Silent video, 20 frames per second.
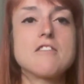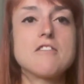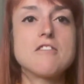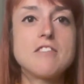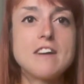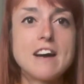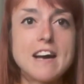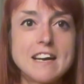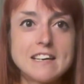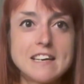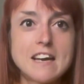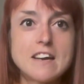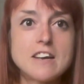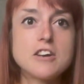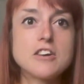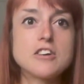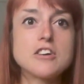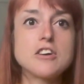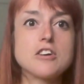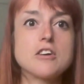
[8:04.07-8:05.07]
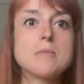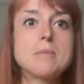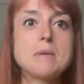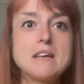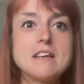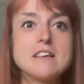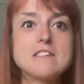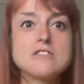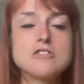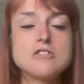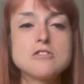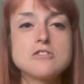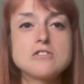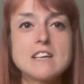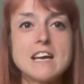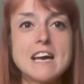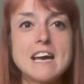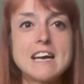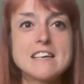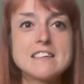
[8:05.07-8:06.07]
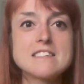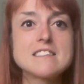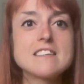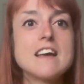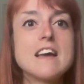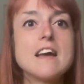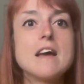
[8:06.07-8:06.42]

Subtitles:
Find out your European shoe size,